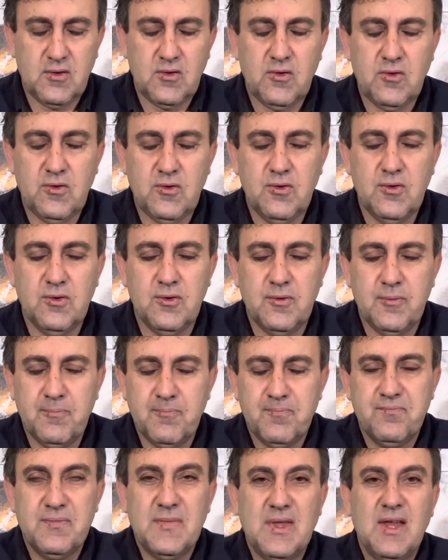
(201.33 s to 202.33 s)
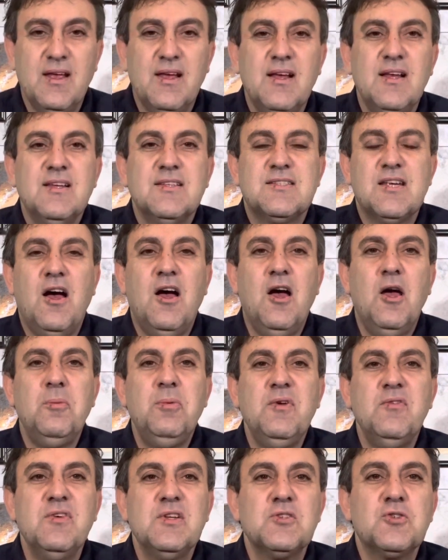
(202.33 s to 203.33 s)
Cool. So I hope
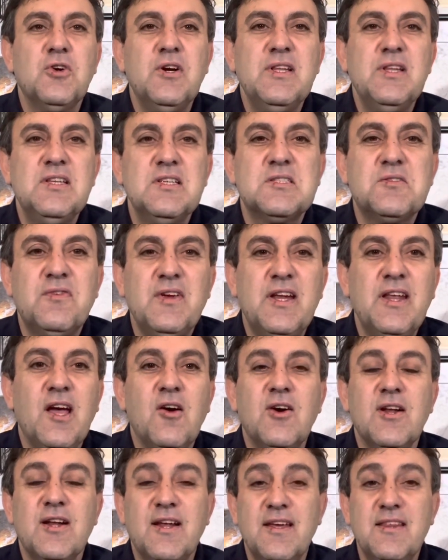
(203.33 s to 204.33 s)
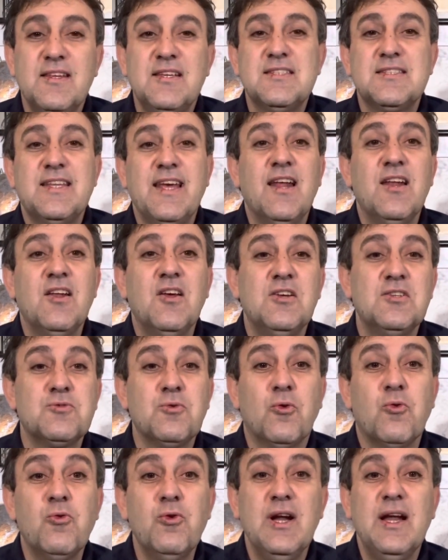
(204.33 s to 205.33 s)
you've enjoyed this video. I know these downloads will
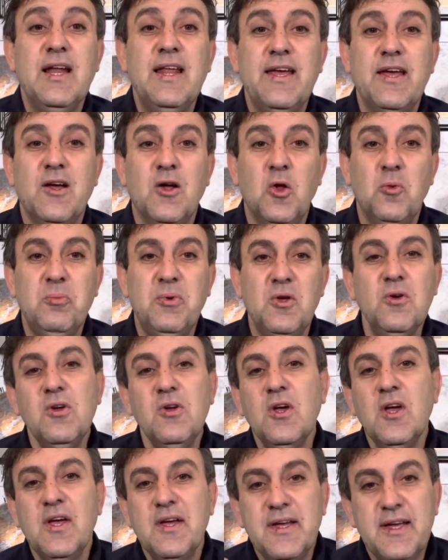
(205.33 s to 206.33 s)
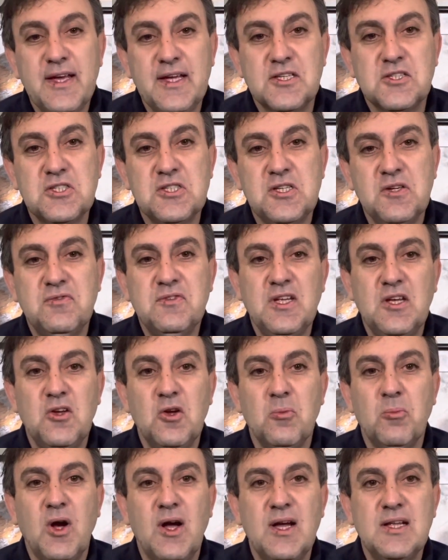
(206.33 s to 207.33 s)
really help you in shifting your
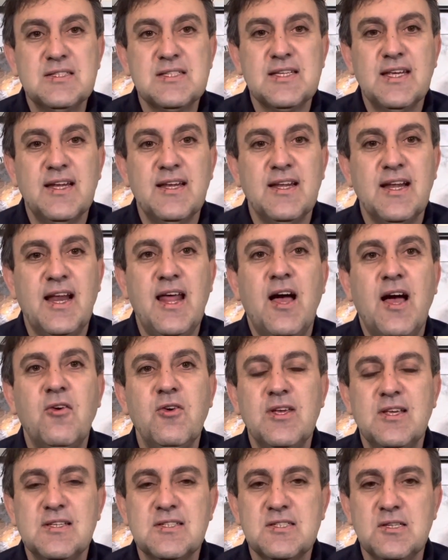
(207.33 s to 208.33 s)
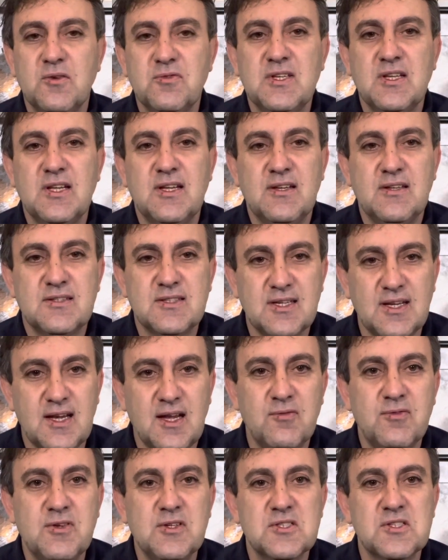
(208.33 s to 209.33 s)
mindset and allowing yourself to
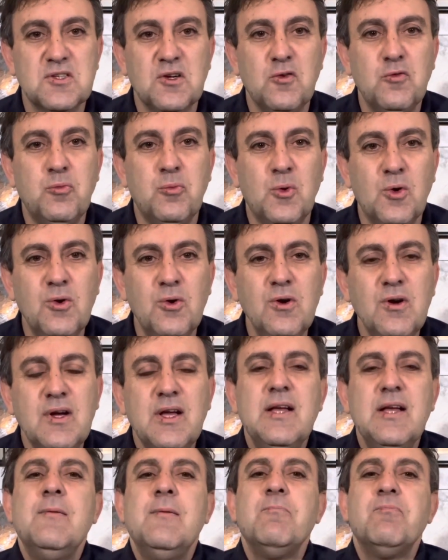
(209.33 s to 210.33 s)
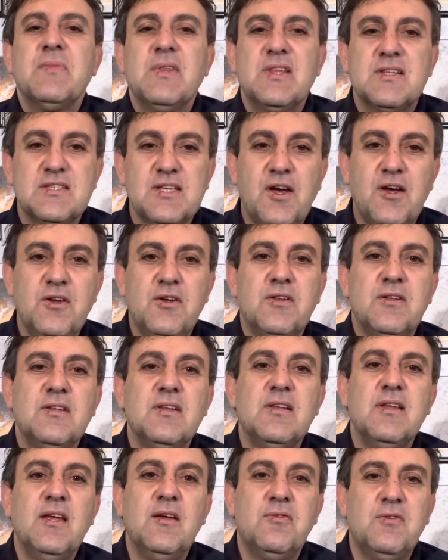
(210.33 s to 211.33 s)
love yourself more. So
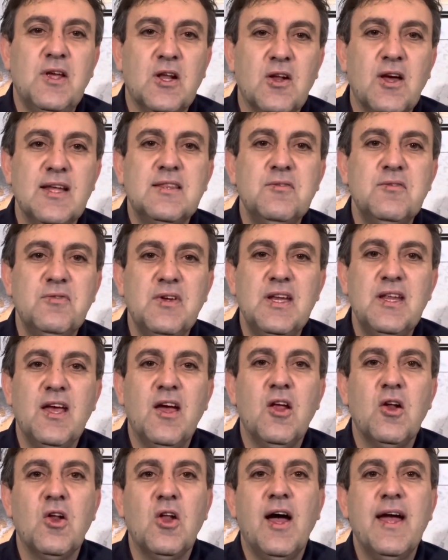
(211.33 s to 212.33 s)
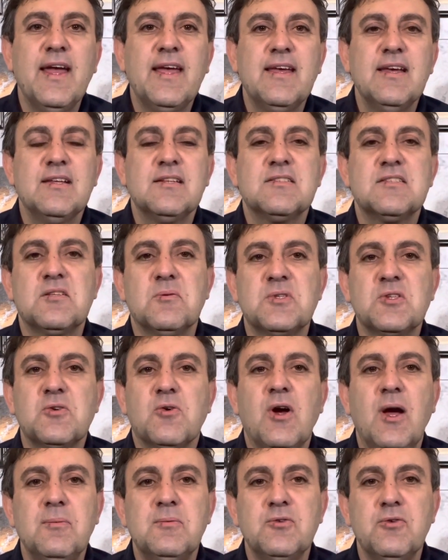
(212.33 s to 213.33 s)
if you like the video, like it,
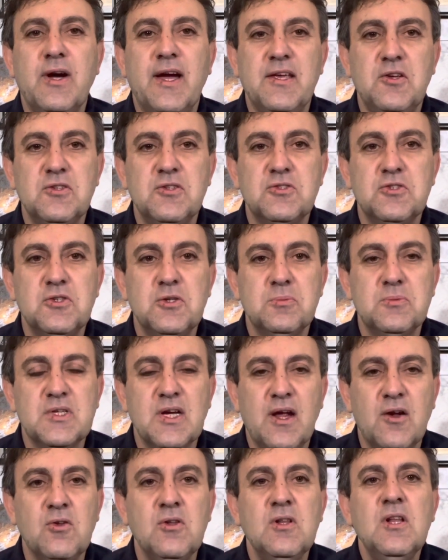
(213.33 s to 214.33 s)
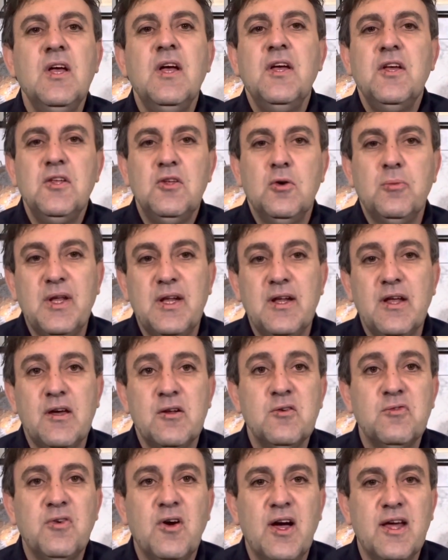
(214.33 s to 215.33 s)
subscribe to our YouTube channel. You'll be
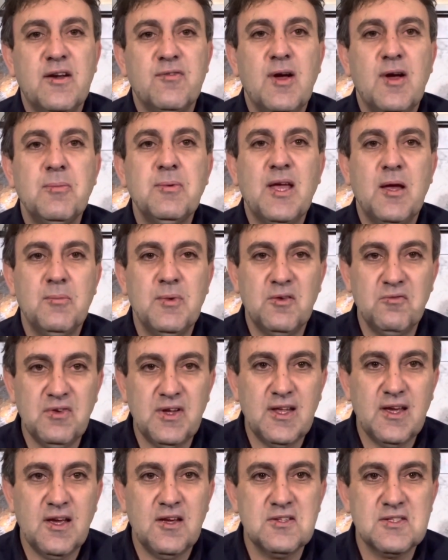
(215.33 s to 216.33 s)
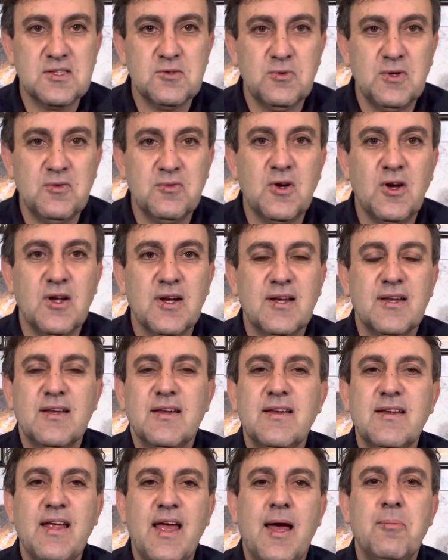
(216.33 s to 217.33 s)
notified of upcoming videos that we've got
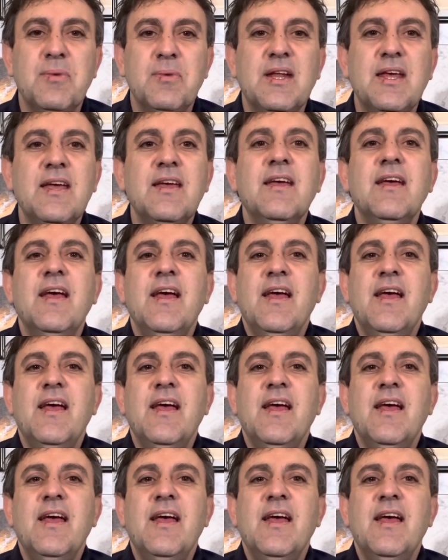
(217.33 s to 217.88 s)
happening.